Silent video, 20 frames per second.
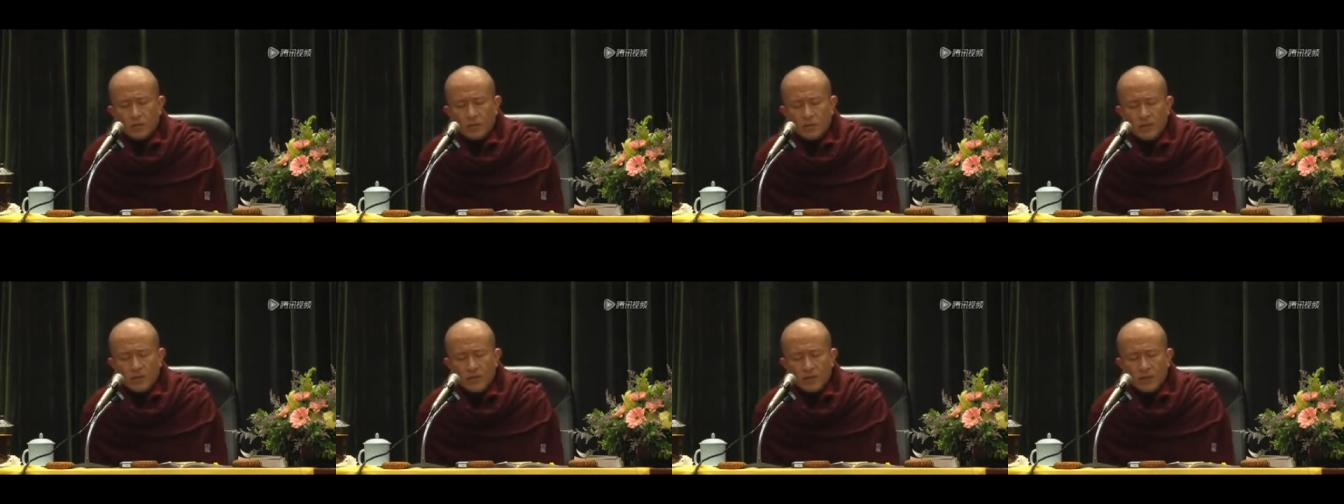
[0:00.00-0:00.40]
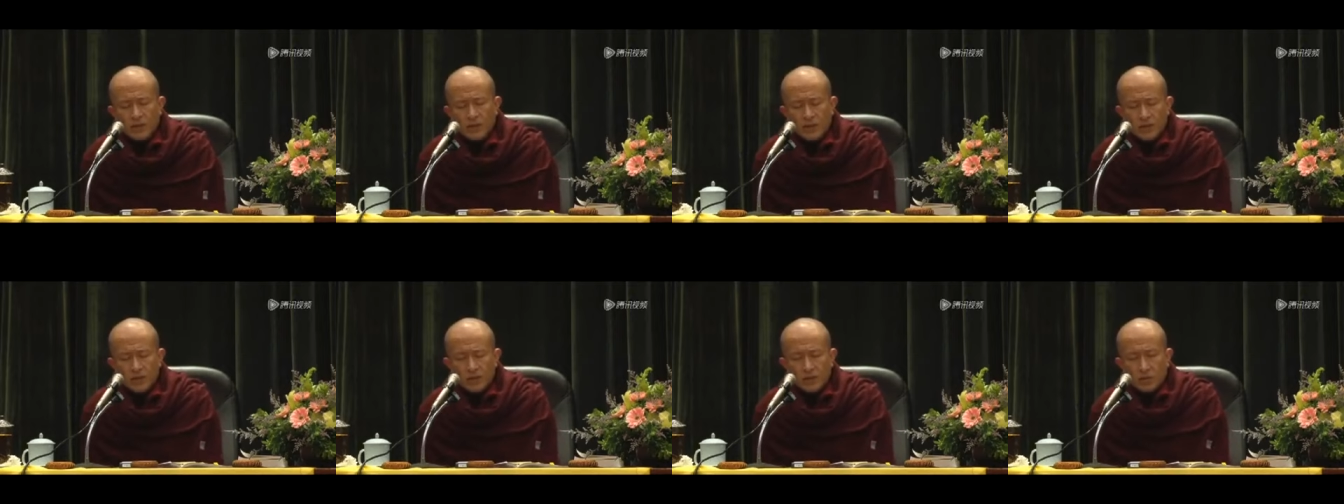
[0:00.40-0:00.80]

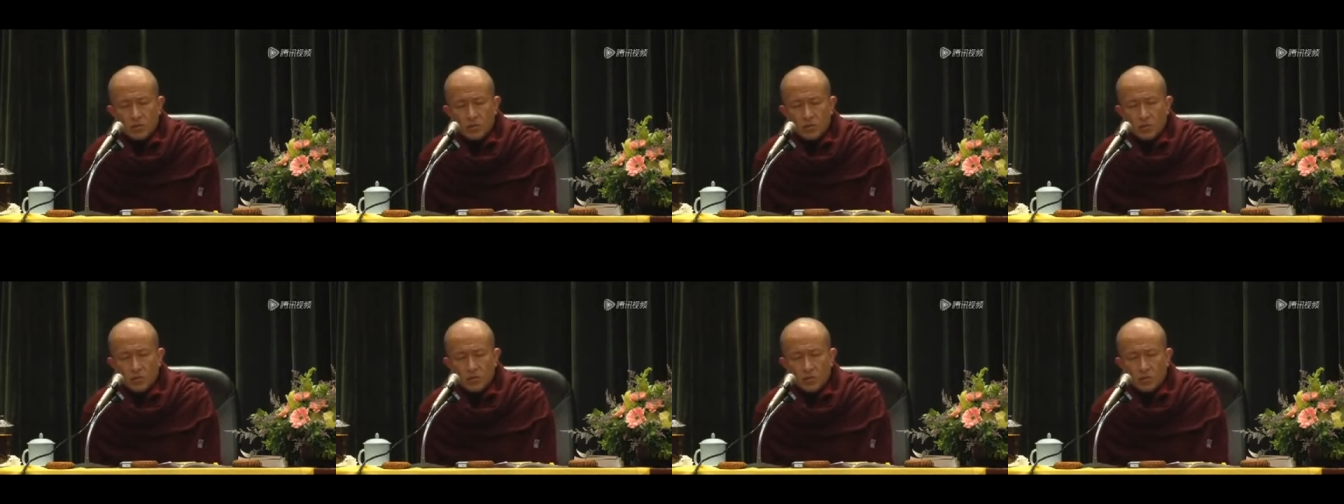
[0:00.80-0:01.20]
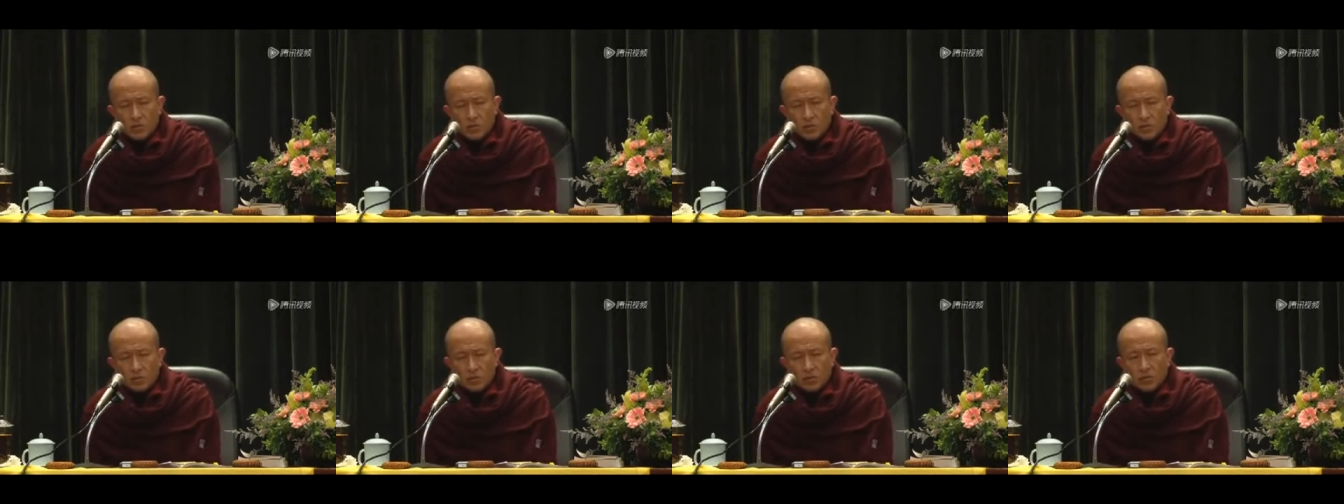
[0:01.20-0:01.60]
supplication to the
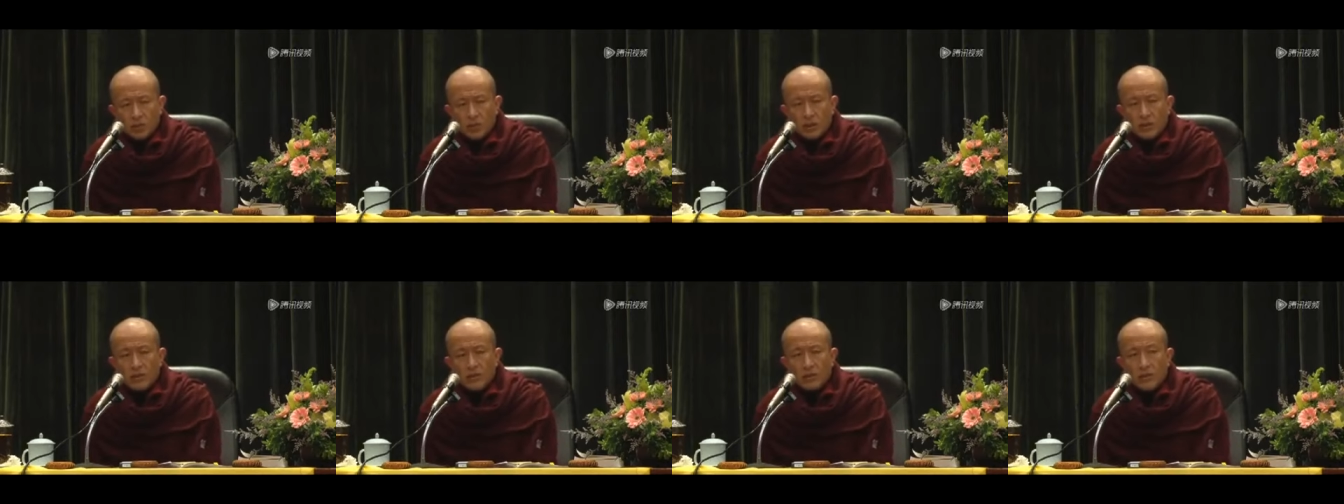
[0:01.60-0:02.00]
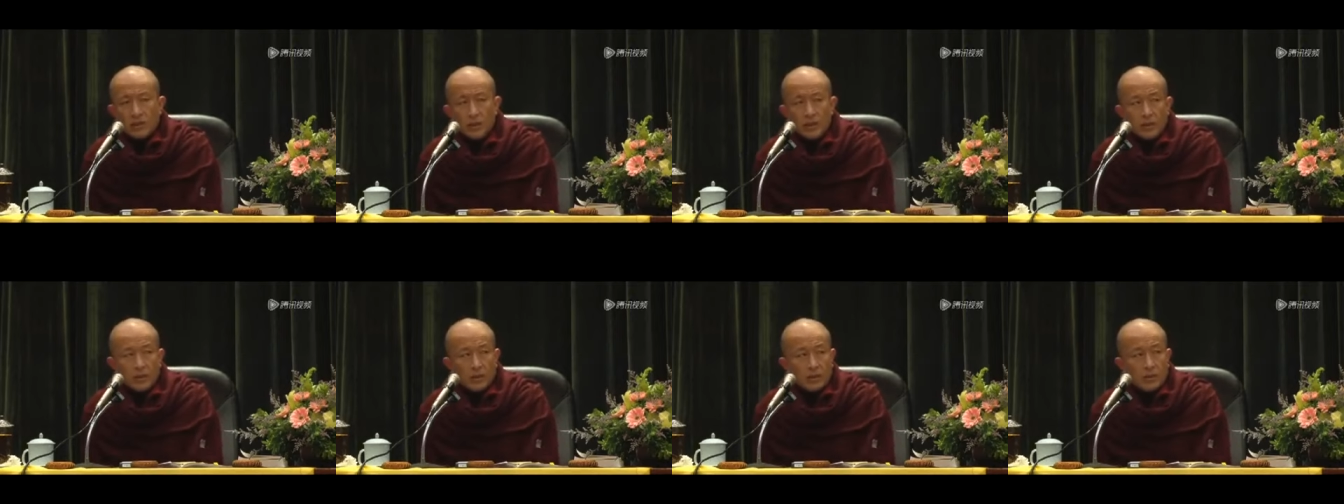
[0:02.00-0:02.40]
Gurus, and
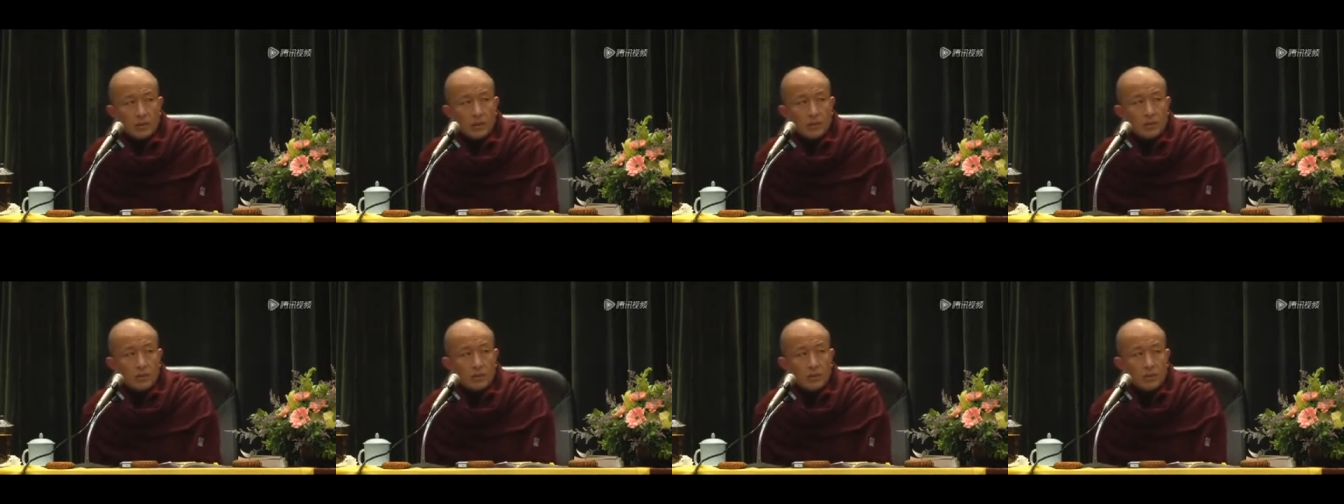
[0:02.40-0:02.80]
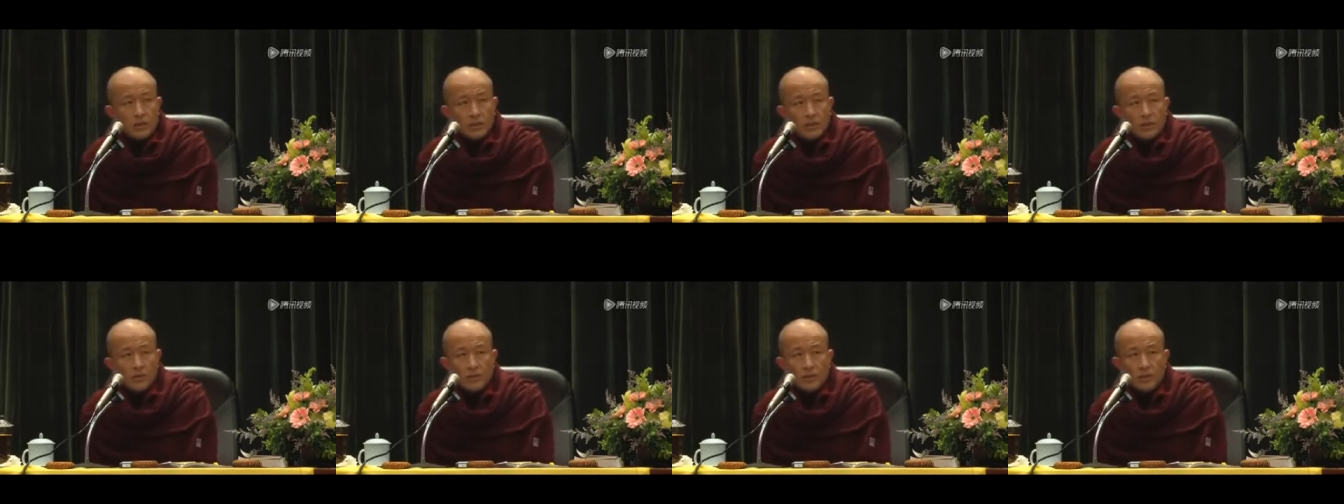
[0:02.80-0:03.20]
then
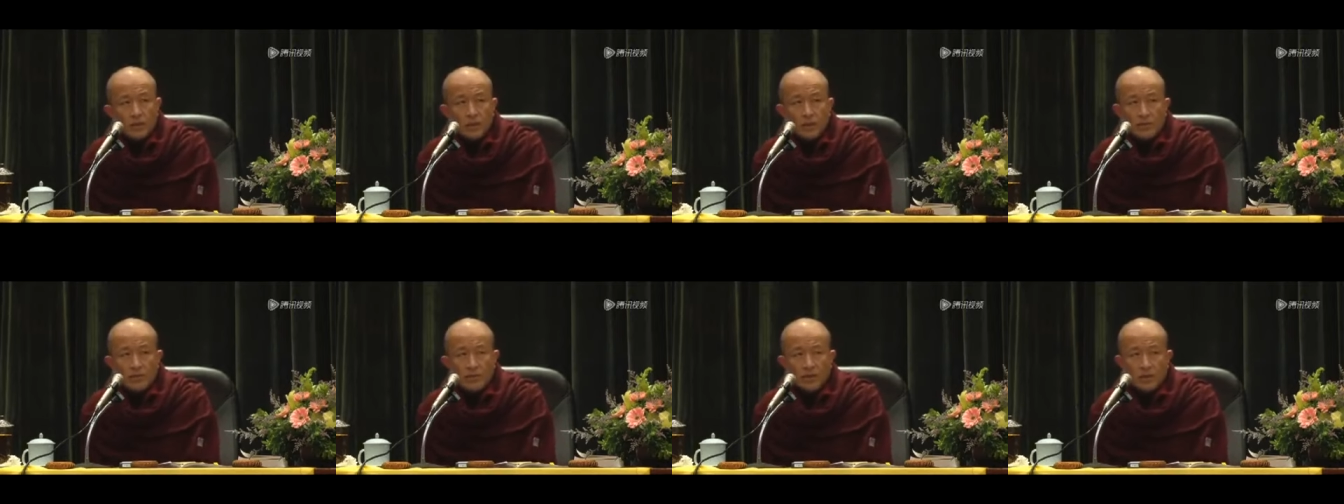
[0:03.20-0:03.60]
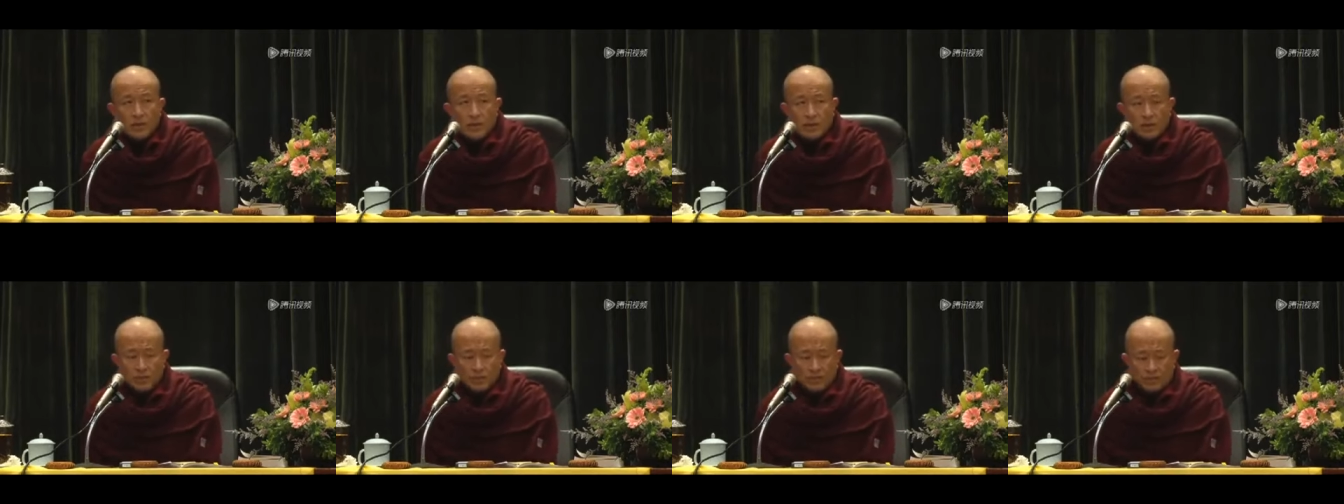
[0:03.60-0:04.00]
receiving the
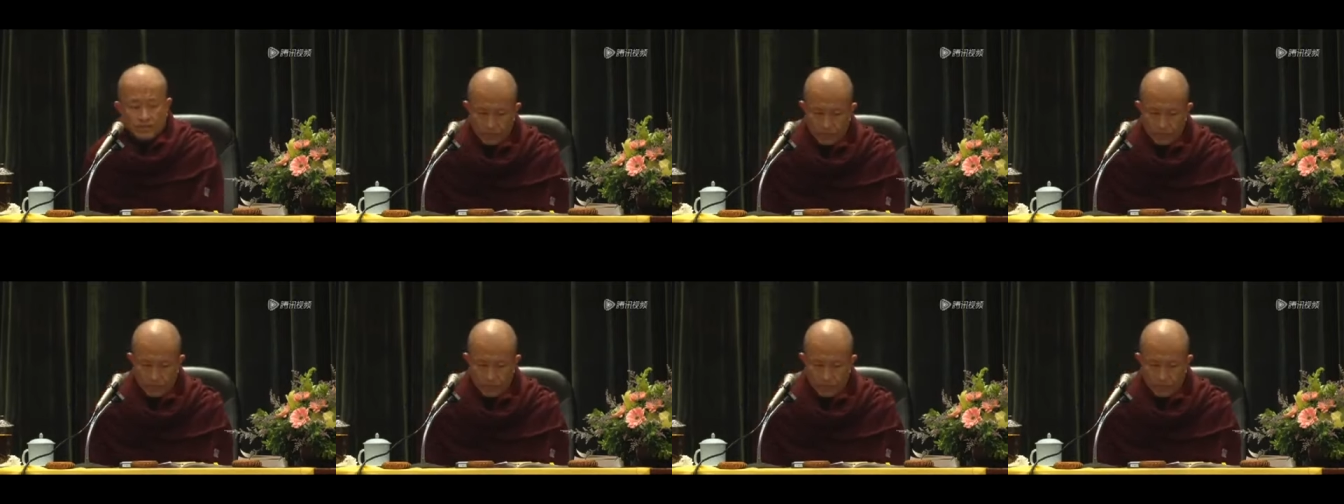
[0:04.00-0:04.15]
Abhisheka.